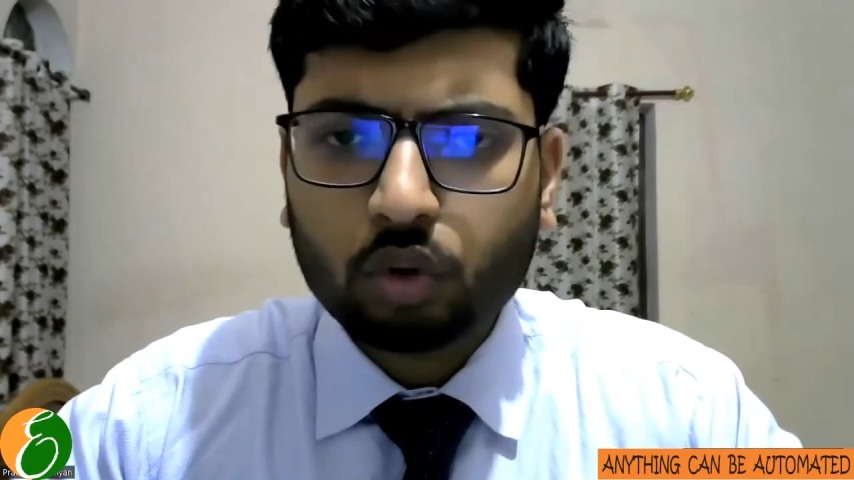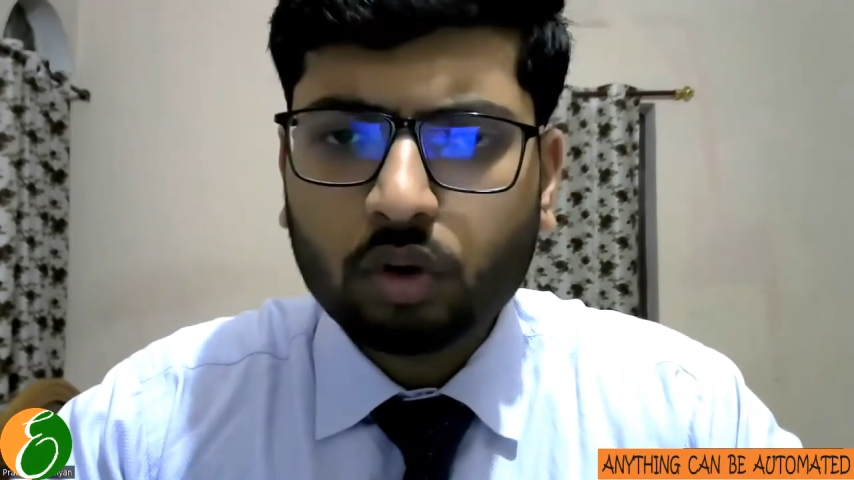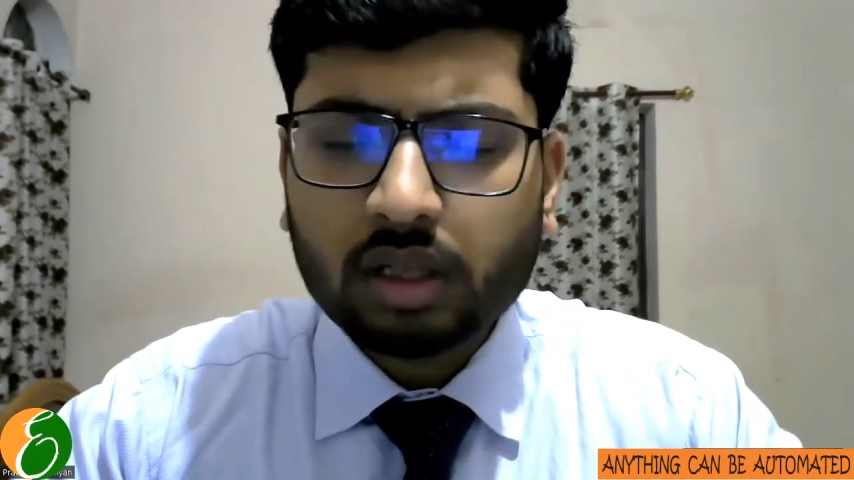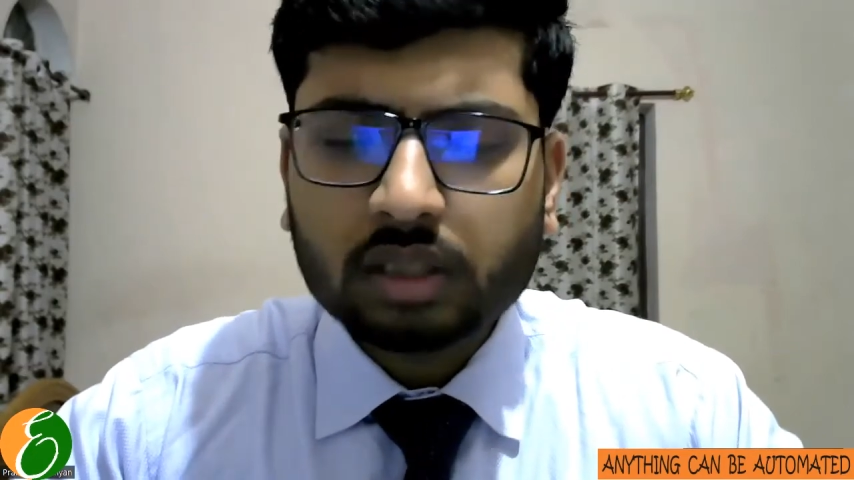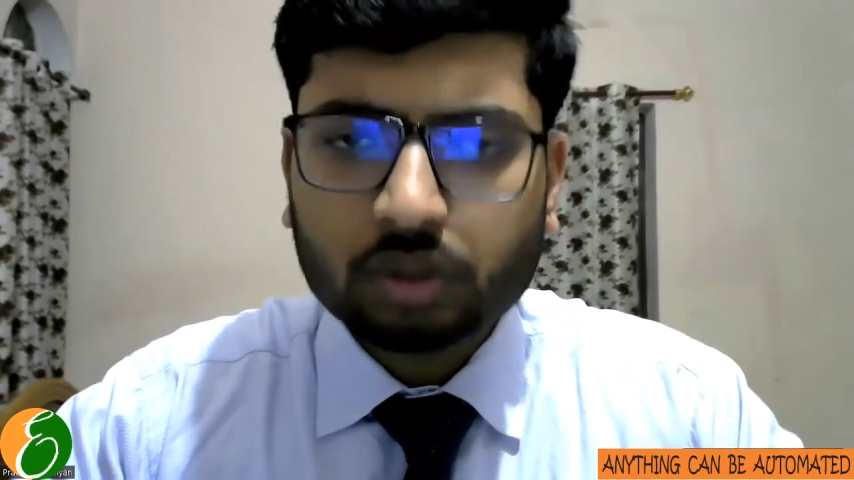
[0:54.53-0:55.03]

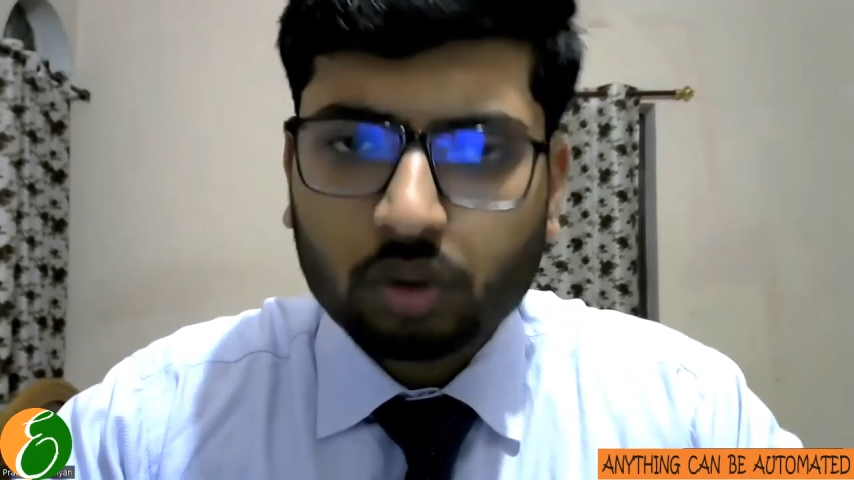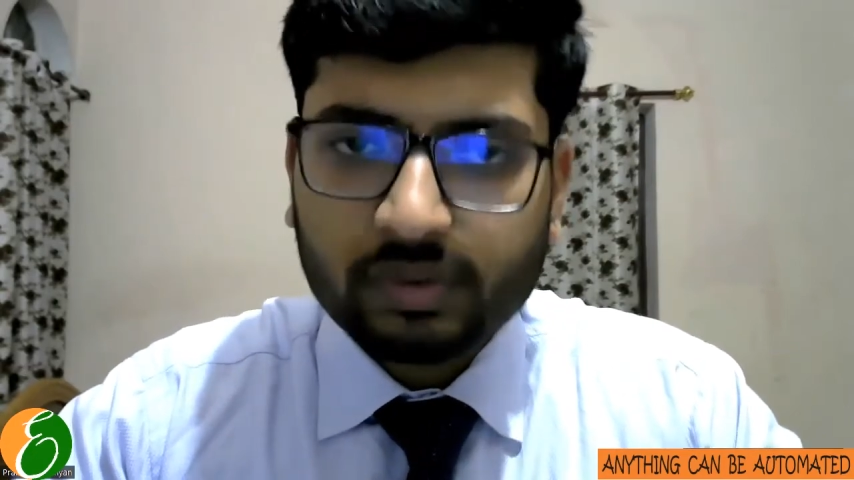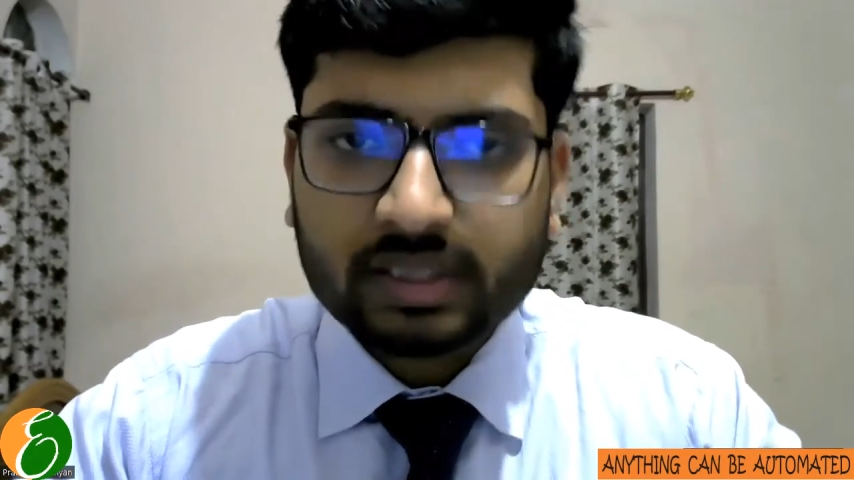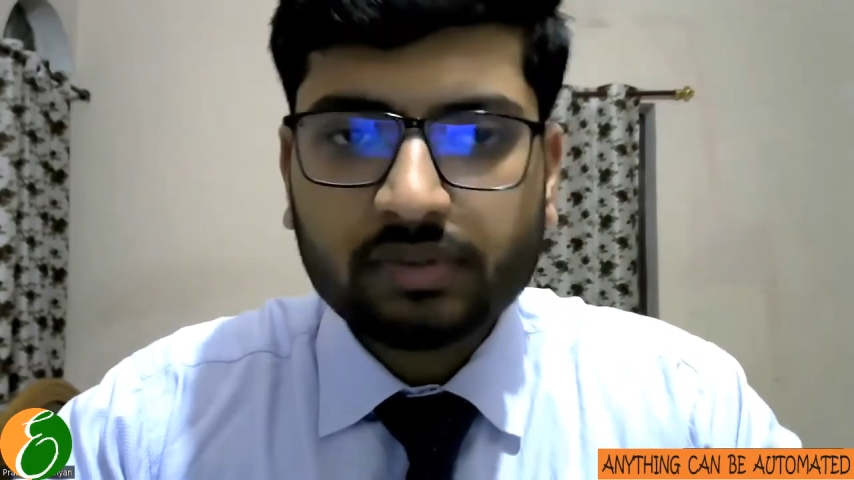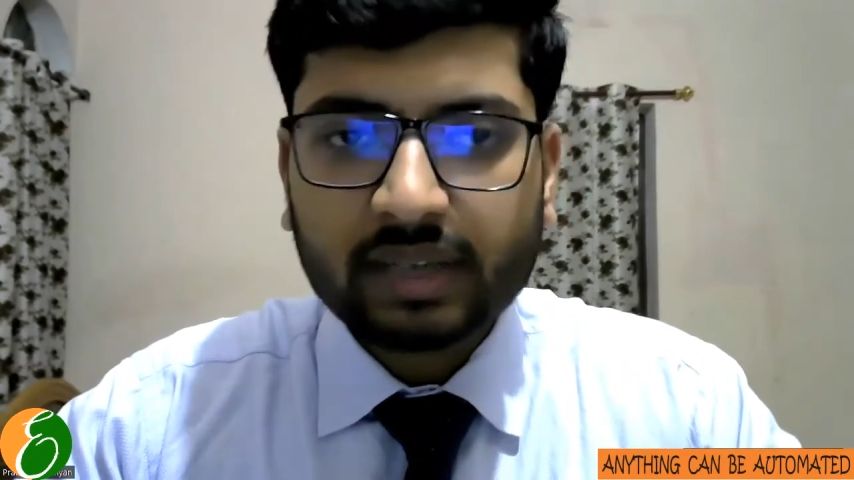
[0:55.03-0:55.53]
code through
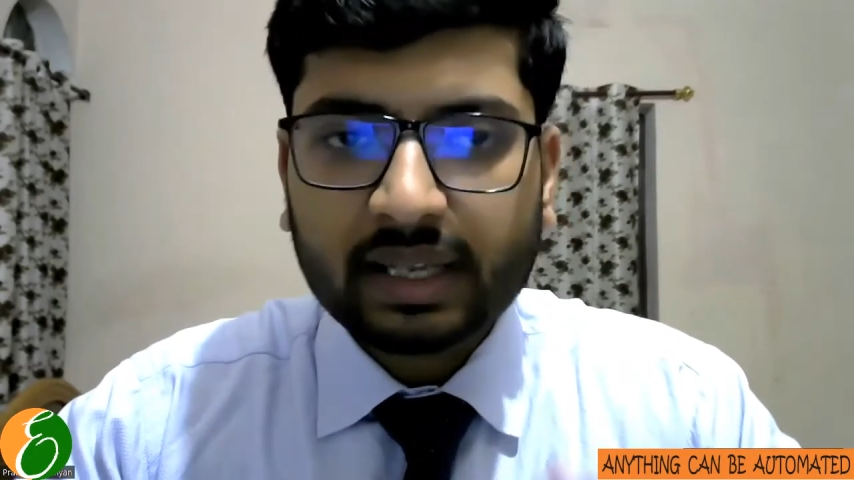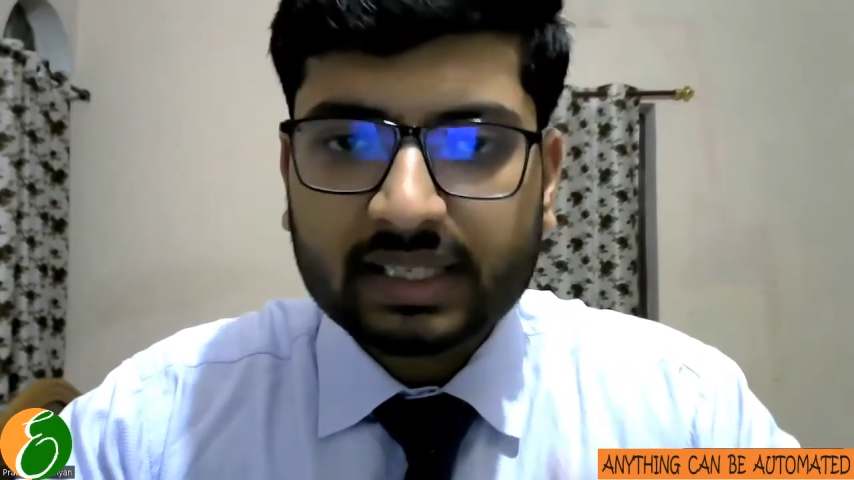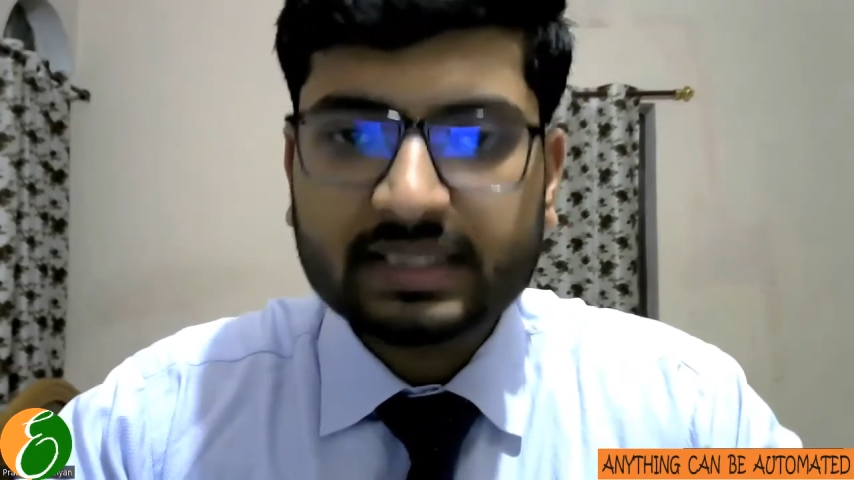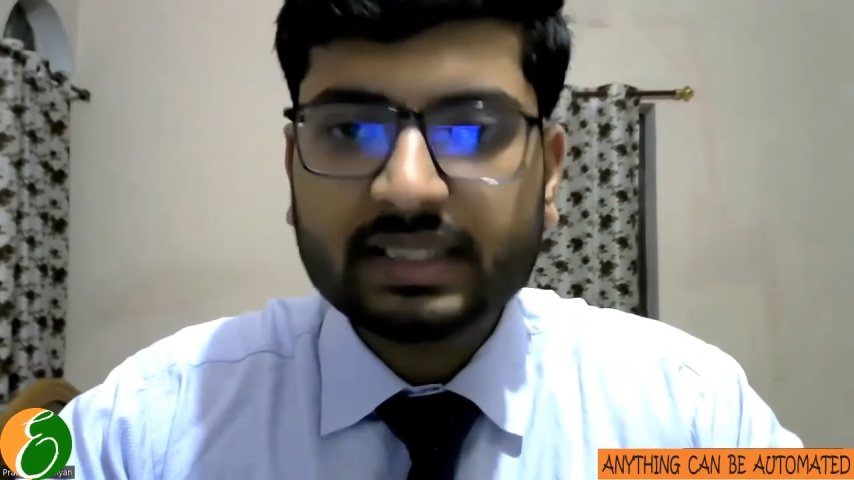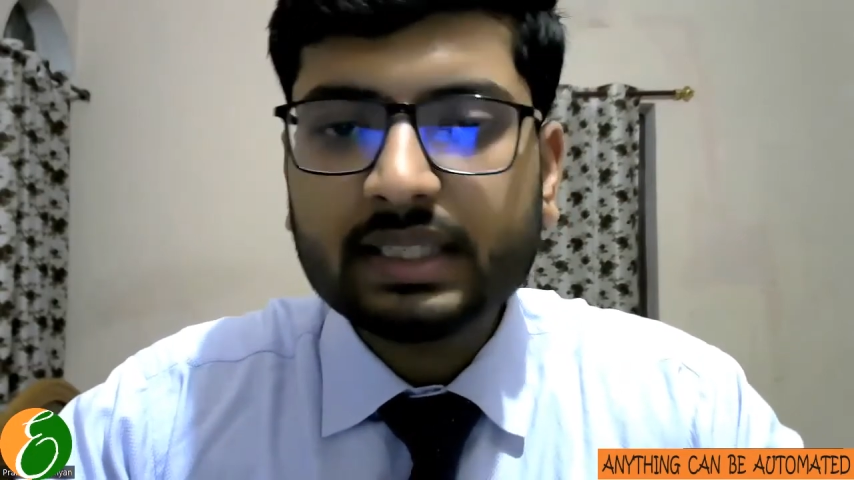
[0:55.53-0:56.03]
which we can
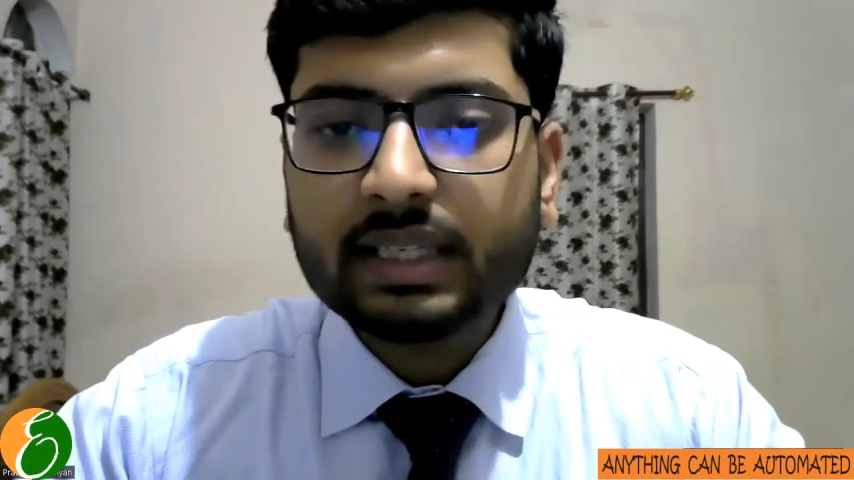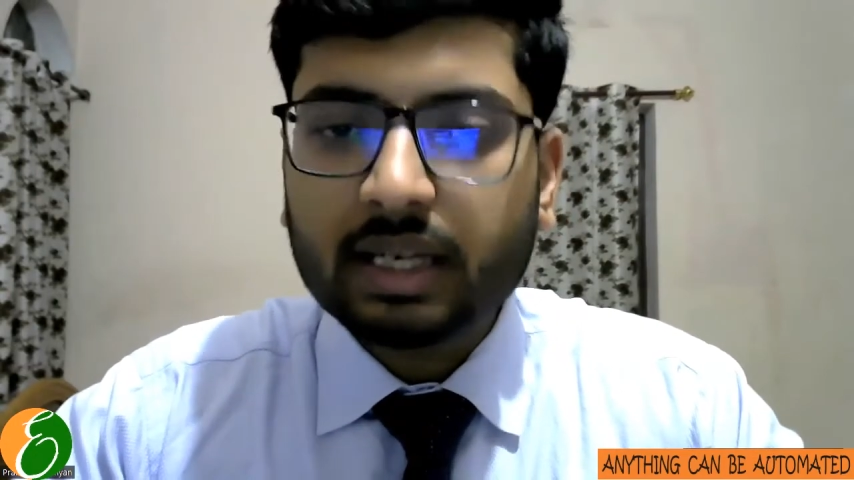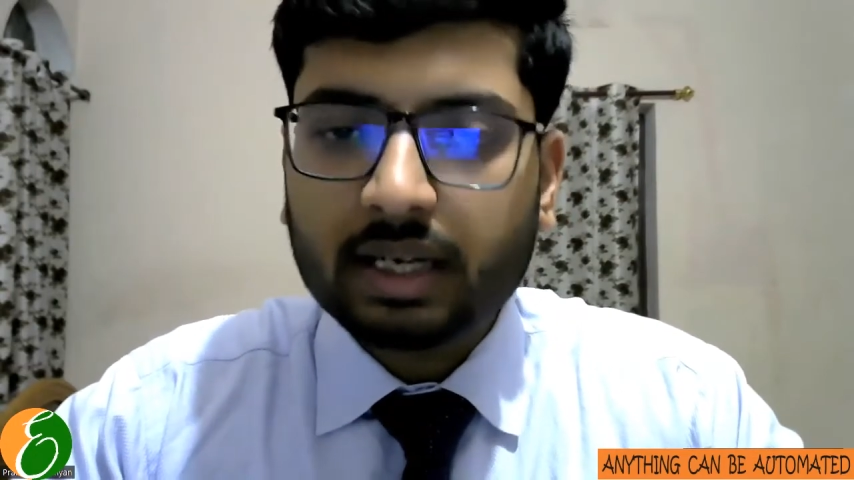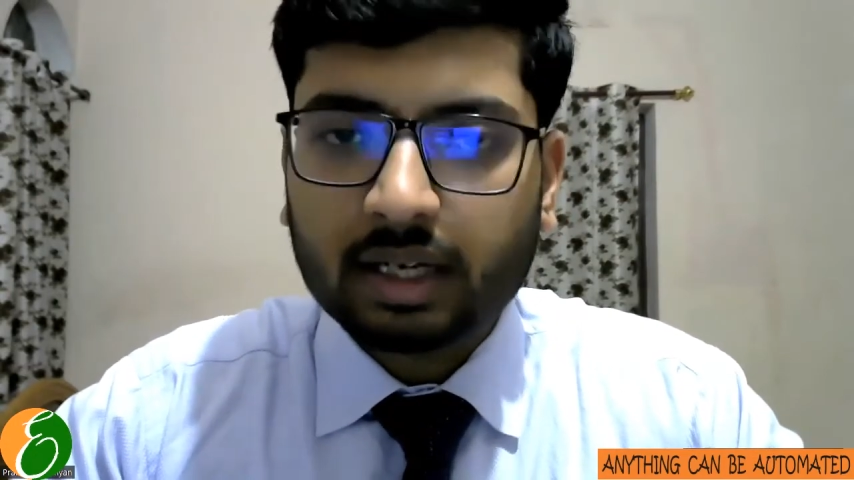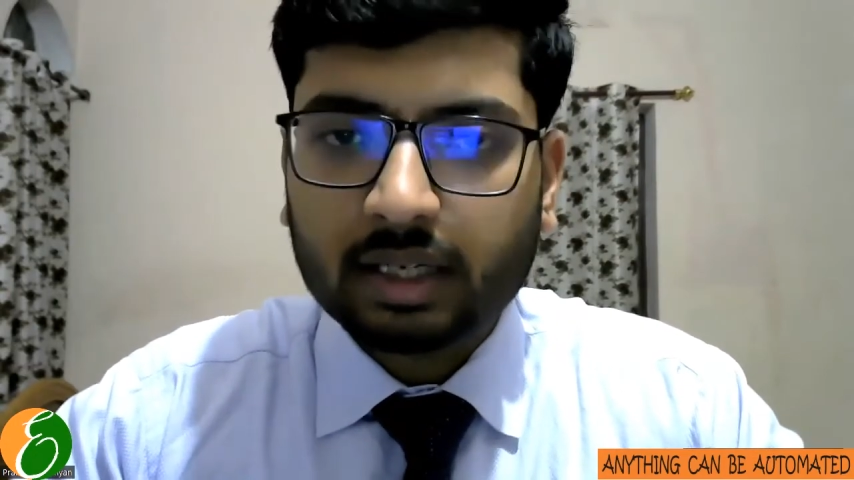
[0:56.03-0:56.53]
easily
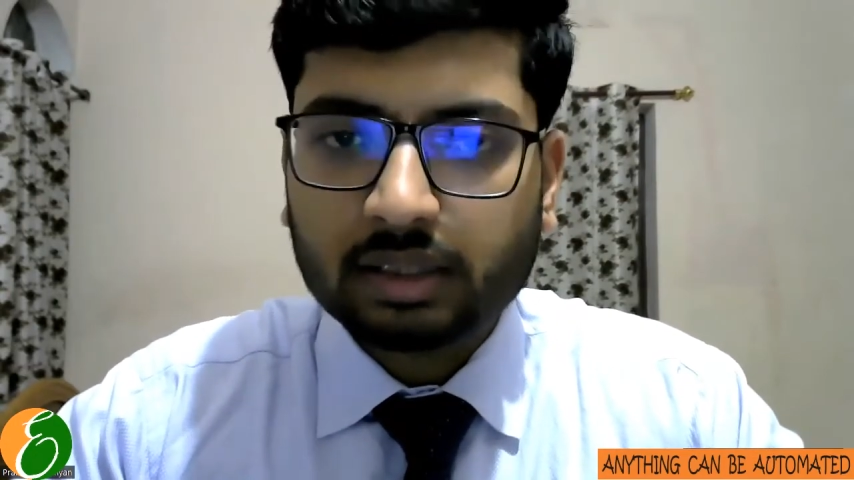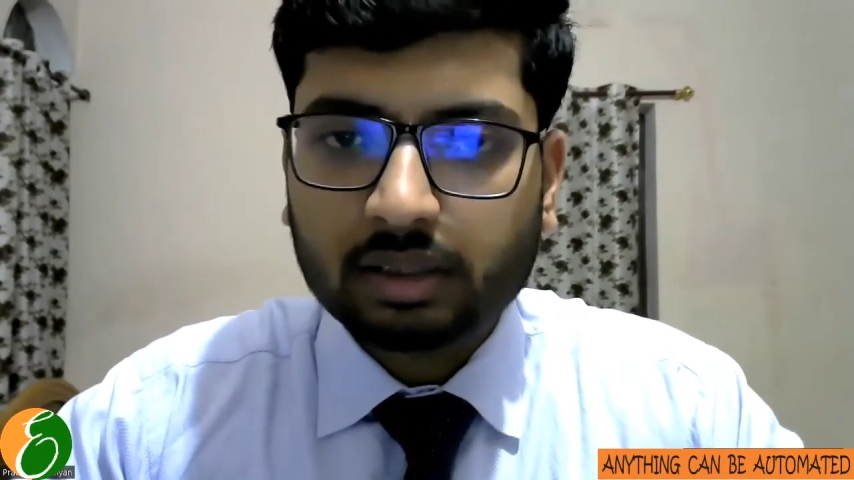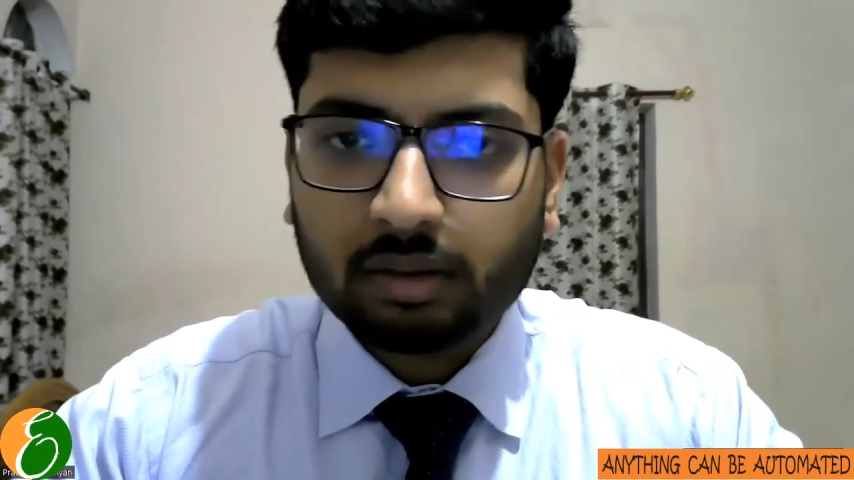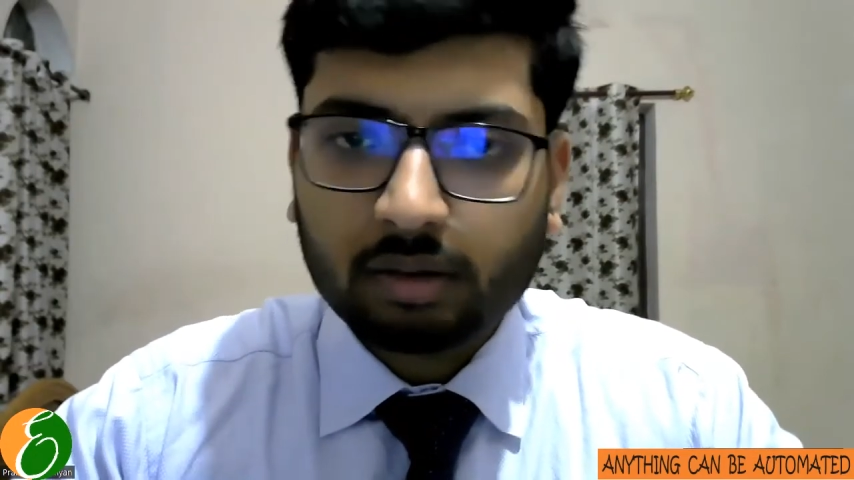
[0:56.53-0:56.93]
uh,